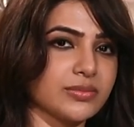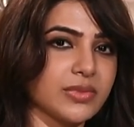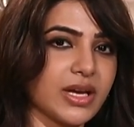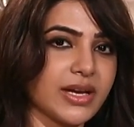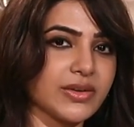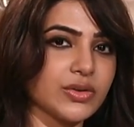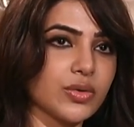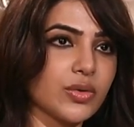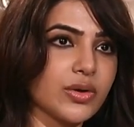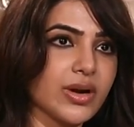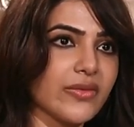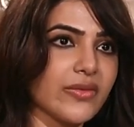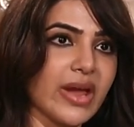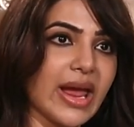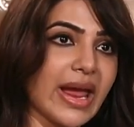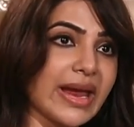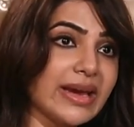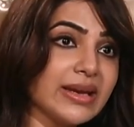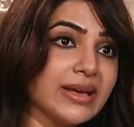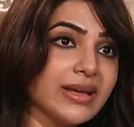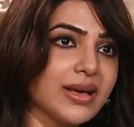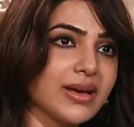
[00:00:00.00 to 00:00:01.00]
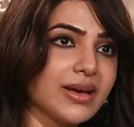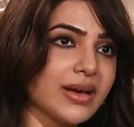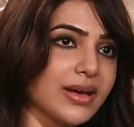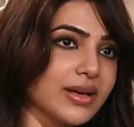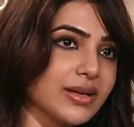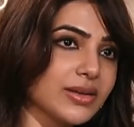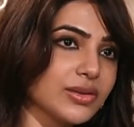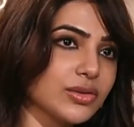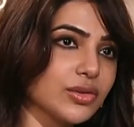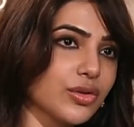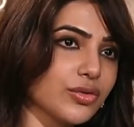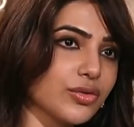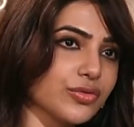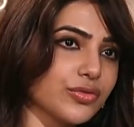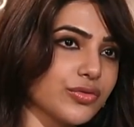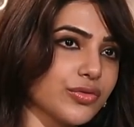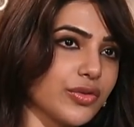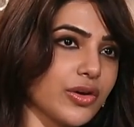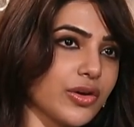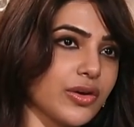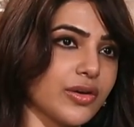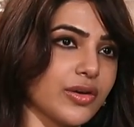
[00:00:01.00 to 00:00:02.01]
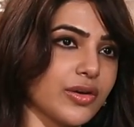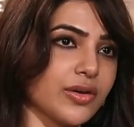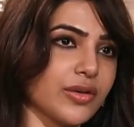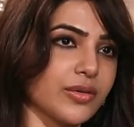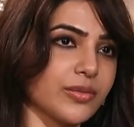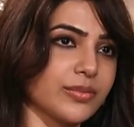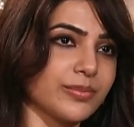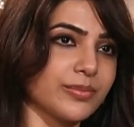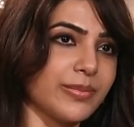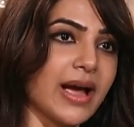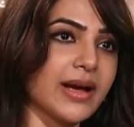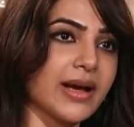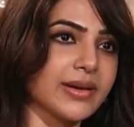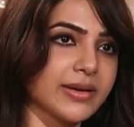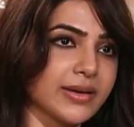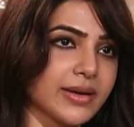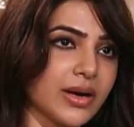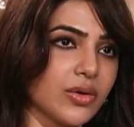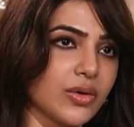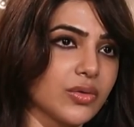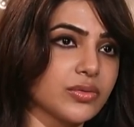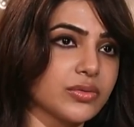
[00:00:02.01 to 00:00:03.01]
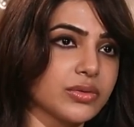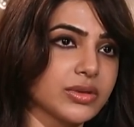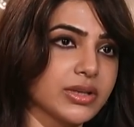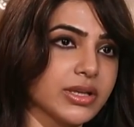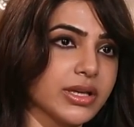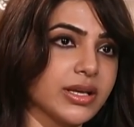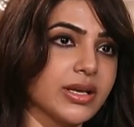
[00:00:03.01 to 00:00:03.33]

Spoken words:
I don't have any kind of background